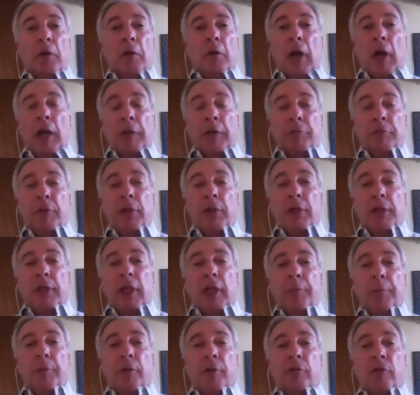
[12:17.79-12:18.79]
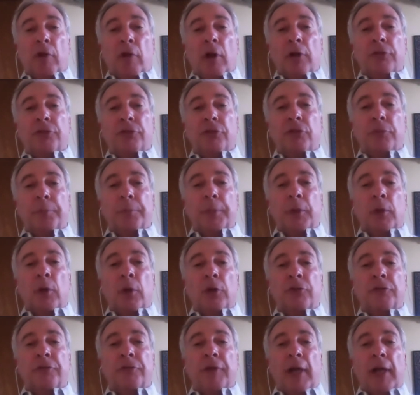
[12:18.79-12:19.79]
I really came across this
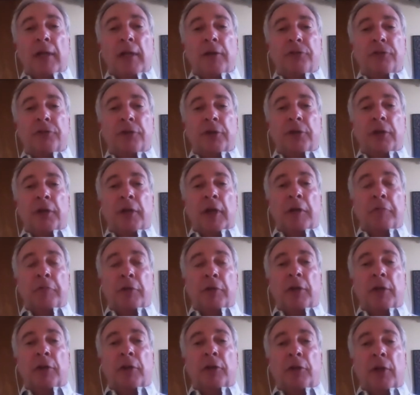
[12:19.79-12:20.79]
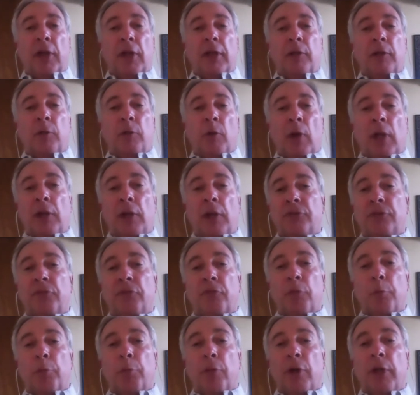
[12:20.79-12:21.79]
because of Allison, and I really thank you, Allison,
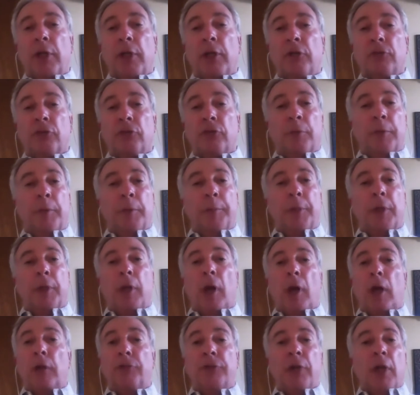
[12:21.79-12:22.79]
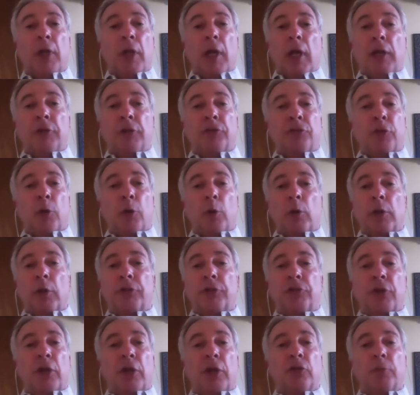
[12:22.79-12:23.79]
for bringing this to me because it's totally
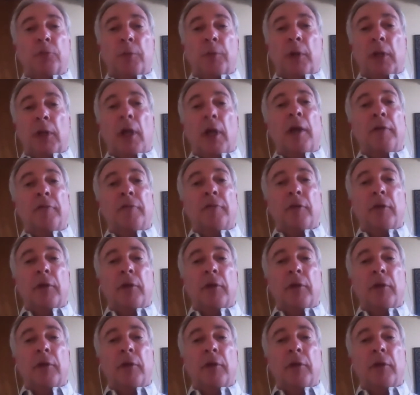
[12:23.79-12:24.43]
changed my life.